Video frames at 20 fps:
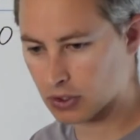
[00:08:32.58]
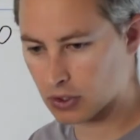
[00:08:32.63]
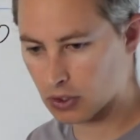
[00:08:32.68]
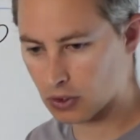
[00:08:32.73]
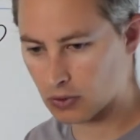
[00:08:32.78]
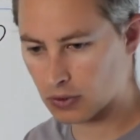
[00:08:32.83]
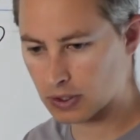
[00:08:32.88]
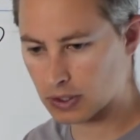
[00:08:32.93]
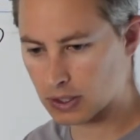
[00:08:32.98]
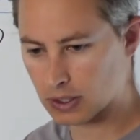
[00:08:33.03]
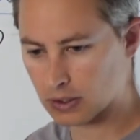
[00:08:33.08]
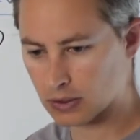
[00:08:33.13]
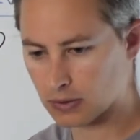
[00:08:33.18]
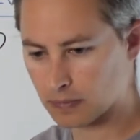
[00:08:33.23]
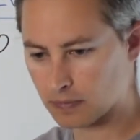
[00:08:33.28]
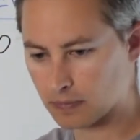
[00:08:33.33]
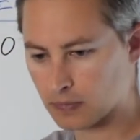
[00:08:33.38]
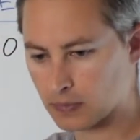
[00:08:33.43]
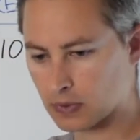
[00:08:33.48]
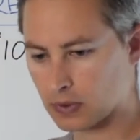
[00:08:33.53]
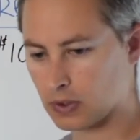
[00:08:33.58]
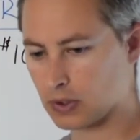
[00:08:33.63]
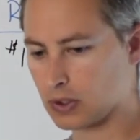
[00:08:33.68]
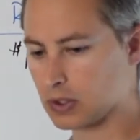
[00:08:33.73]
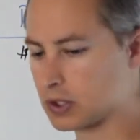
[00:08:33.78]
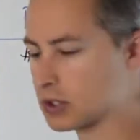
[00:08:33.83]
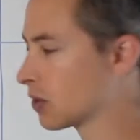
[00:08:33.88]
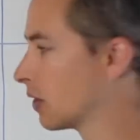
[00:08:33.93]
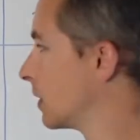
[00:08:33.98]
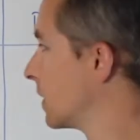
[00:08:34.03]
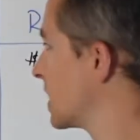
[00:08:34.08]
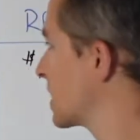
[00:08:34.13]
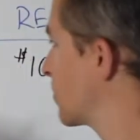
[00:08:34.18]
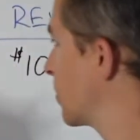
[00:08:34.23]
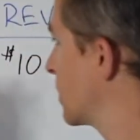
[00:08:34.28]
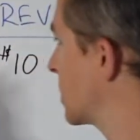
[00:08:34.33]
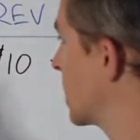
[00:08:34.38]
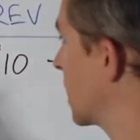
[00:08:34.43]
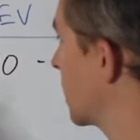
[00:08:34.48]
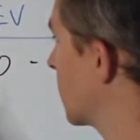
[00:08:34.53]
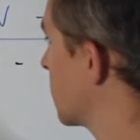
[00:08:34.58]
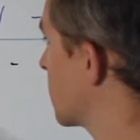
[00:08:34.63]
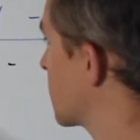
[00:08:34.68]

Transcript: current year. So in this particular